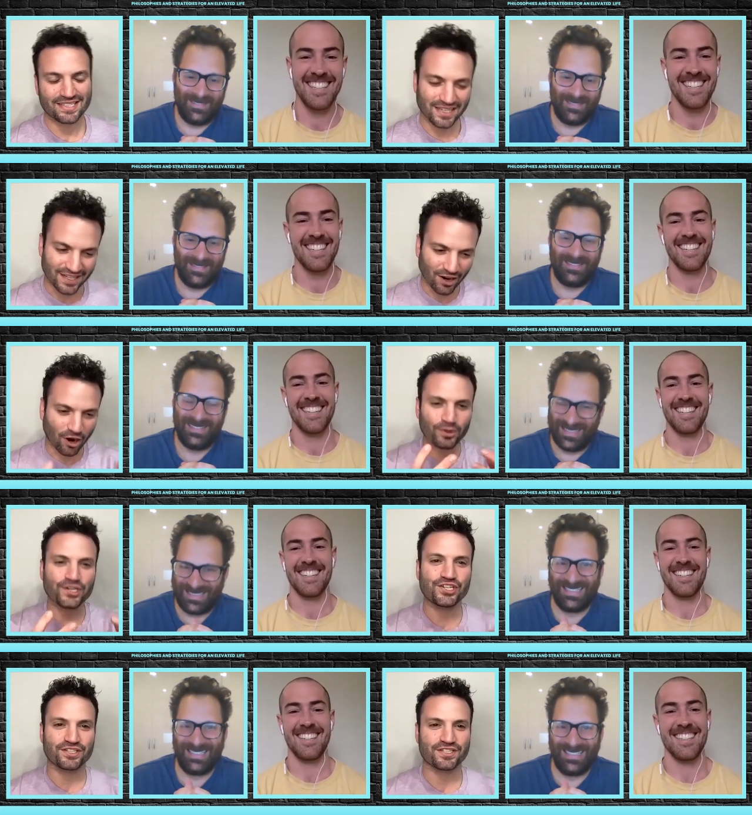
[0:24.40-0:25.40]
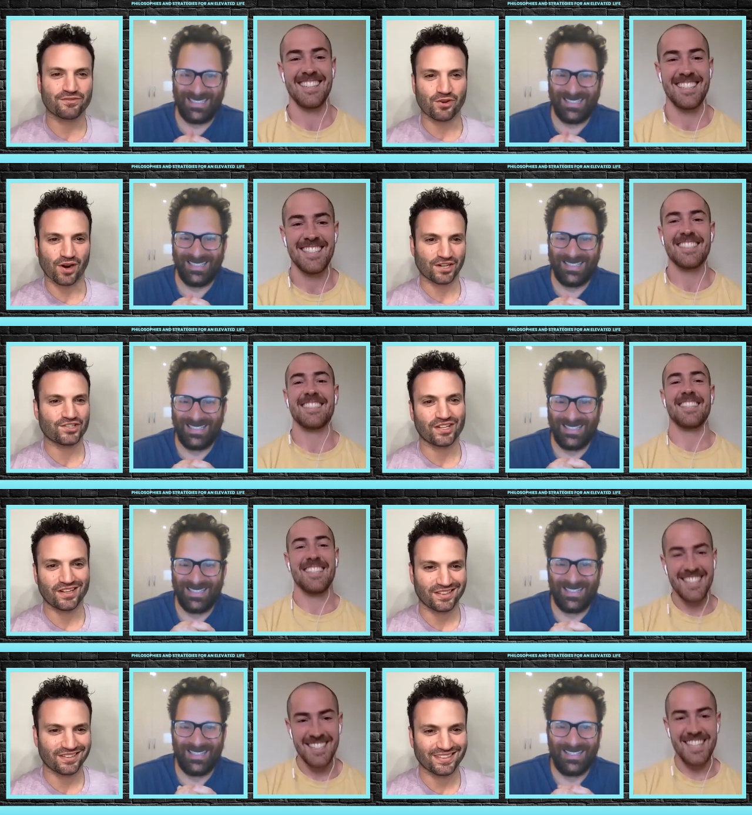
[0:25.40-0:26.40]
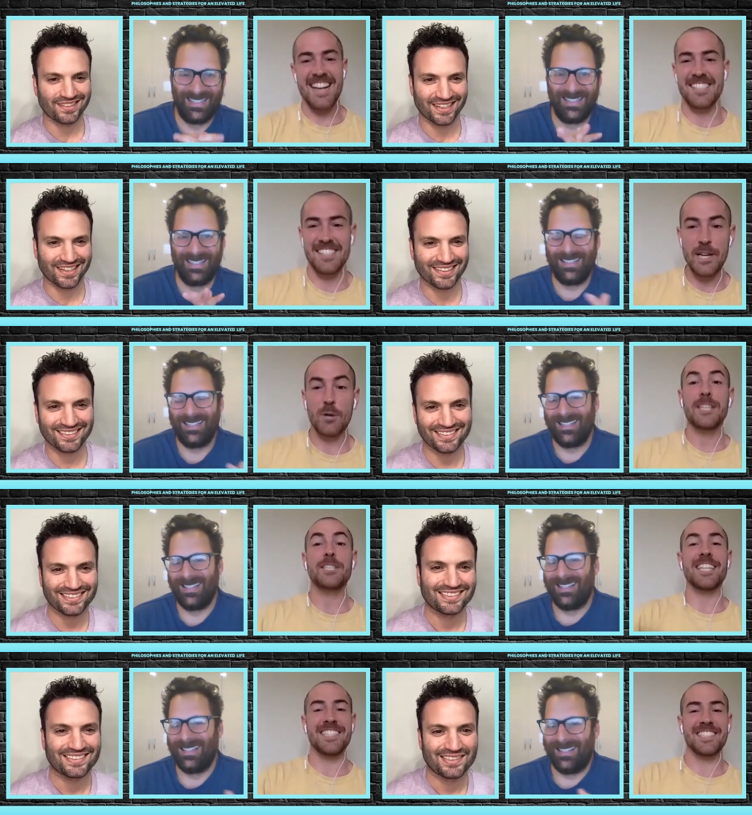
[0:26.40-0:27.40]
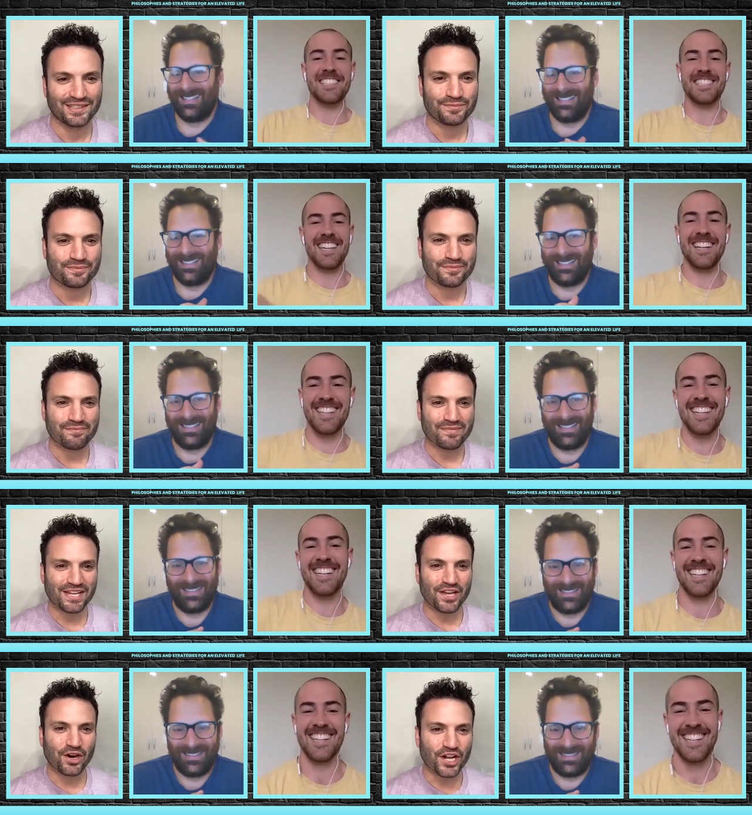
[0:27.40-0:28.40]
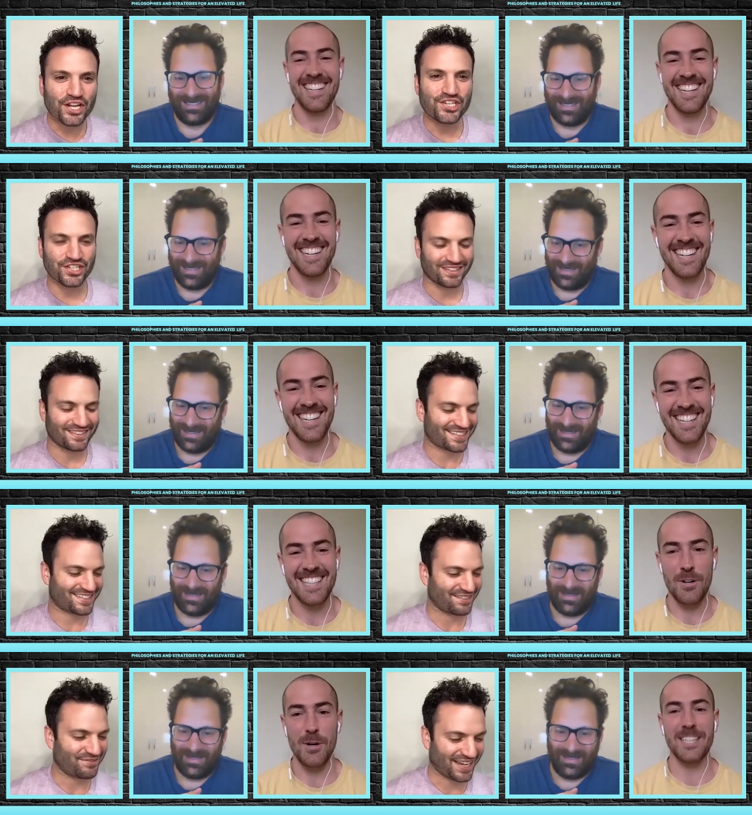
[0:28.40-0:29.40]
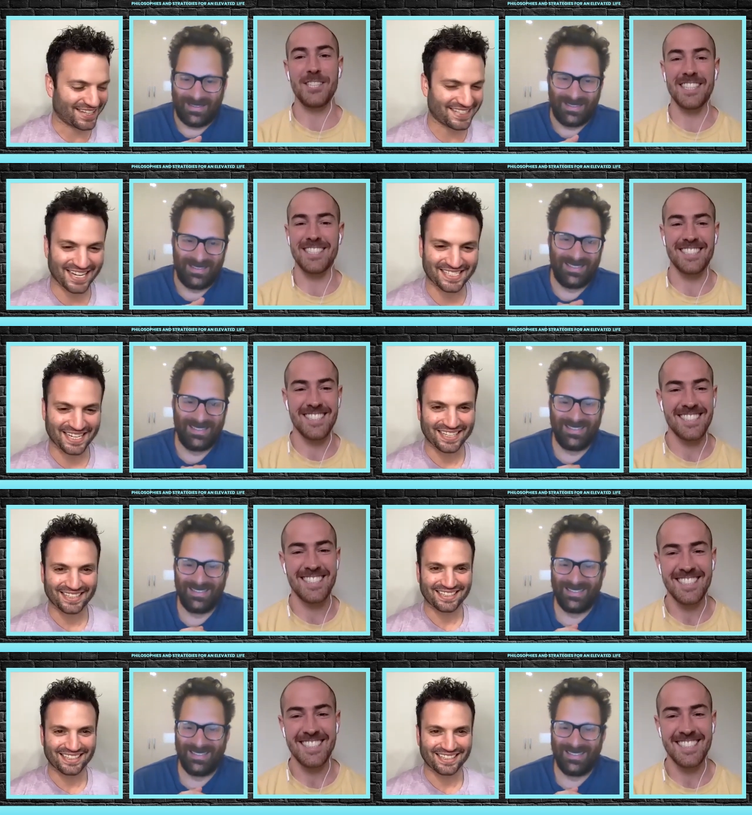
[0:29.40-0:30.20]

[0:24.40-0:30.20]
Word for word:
Speaker 1: The origins of grunge, though. Yes, the origins. The origins. The origins.